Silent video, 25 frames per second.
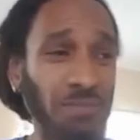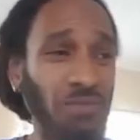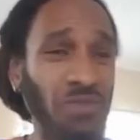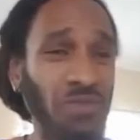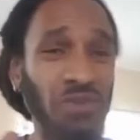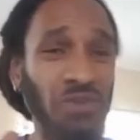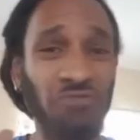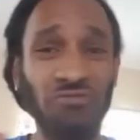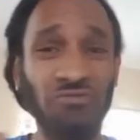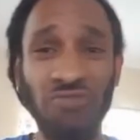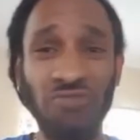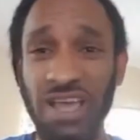
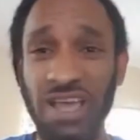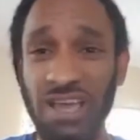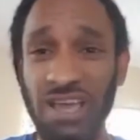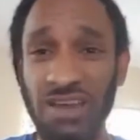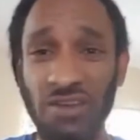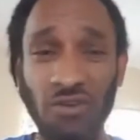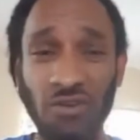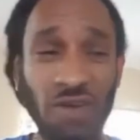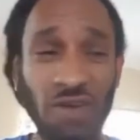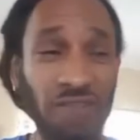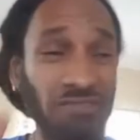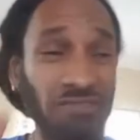the
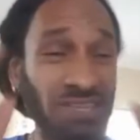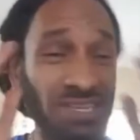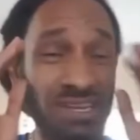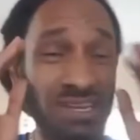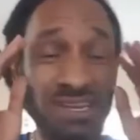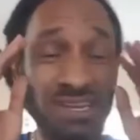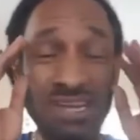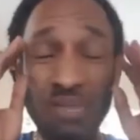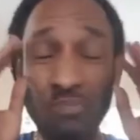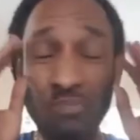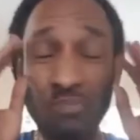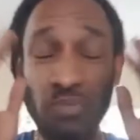radio, everything
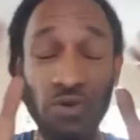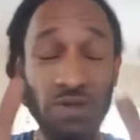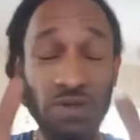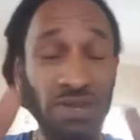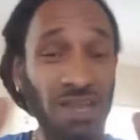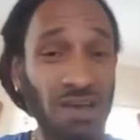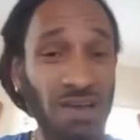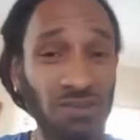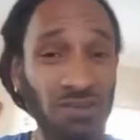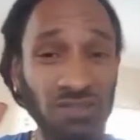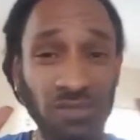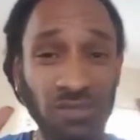that they're
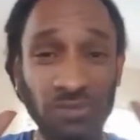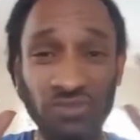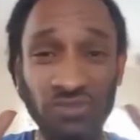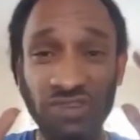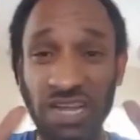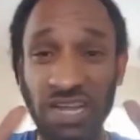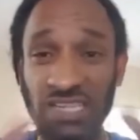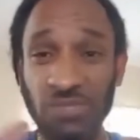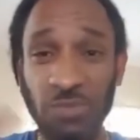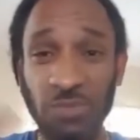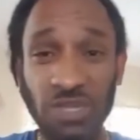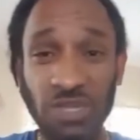putting out to
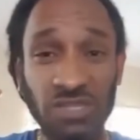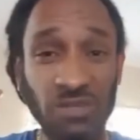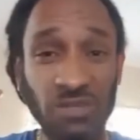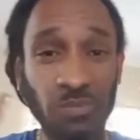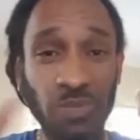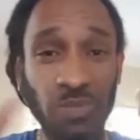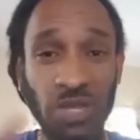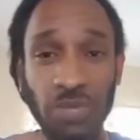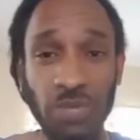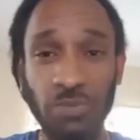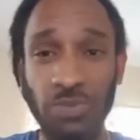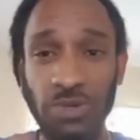transmit to
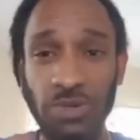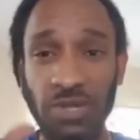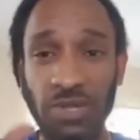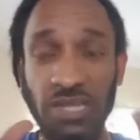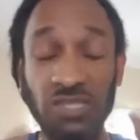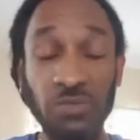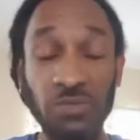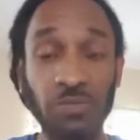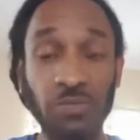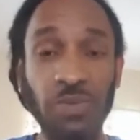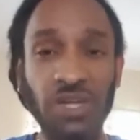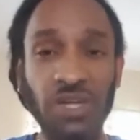people,
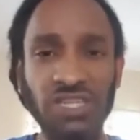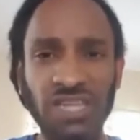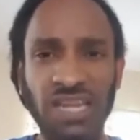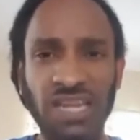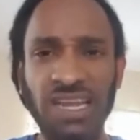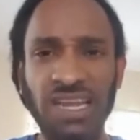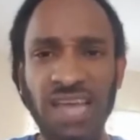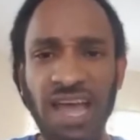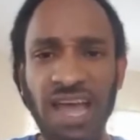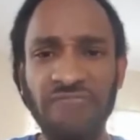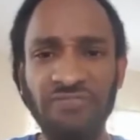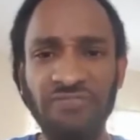
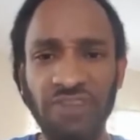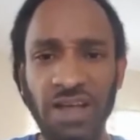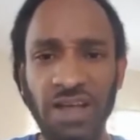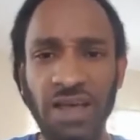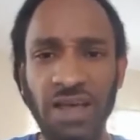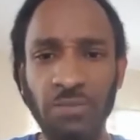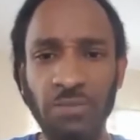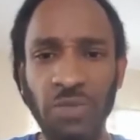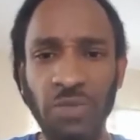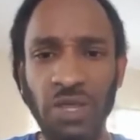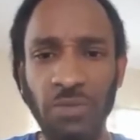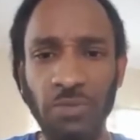especially
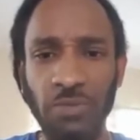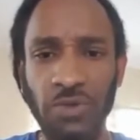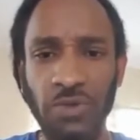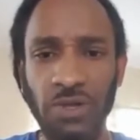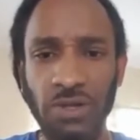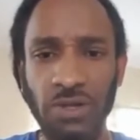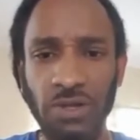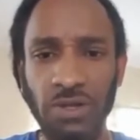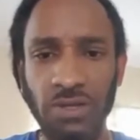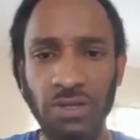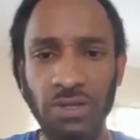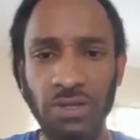African people,
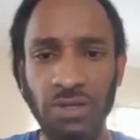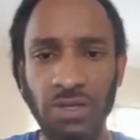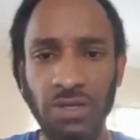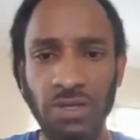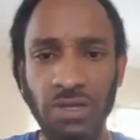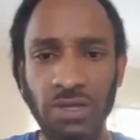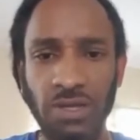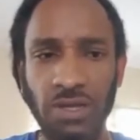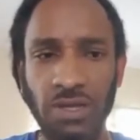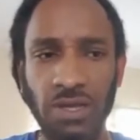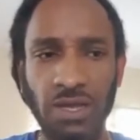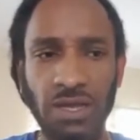
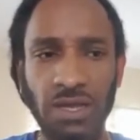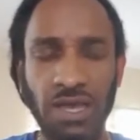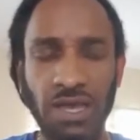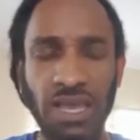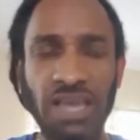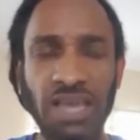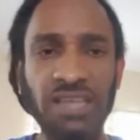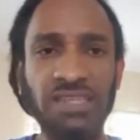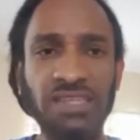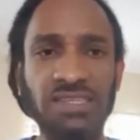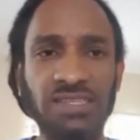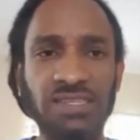
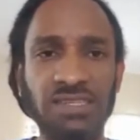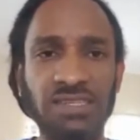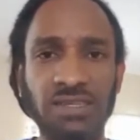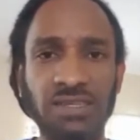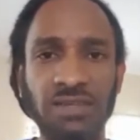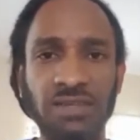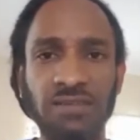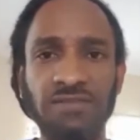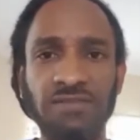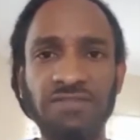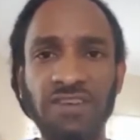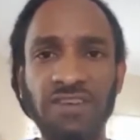is
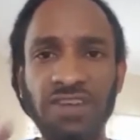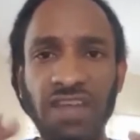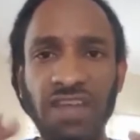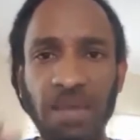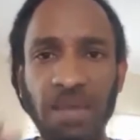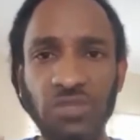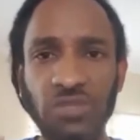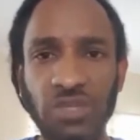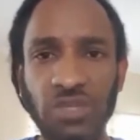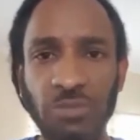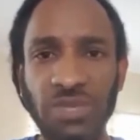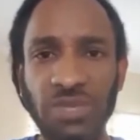for
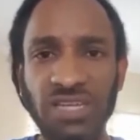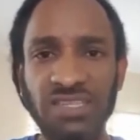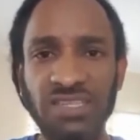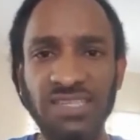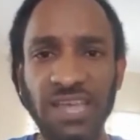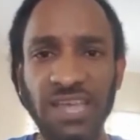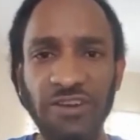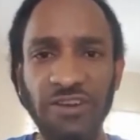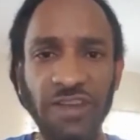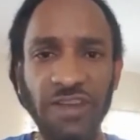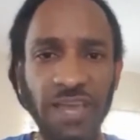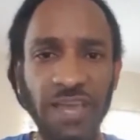them to be
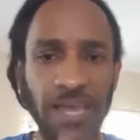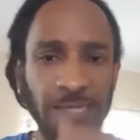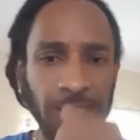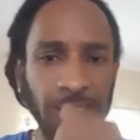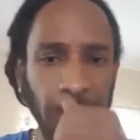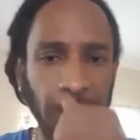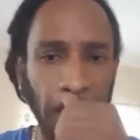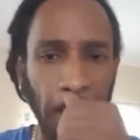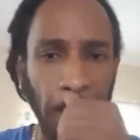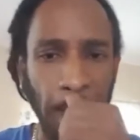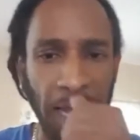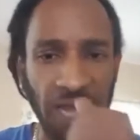
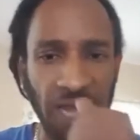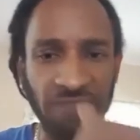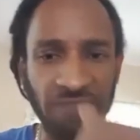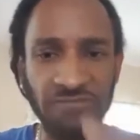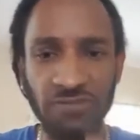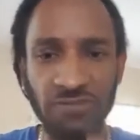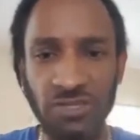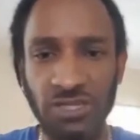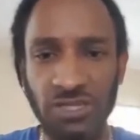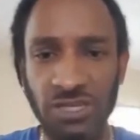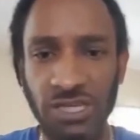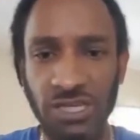segregated and hateful to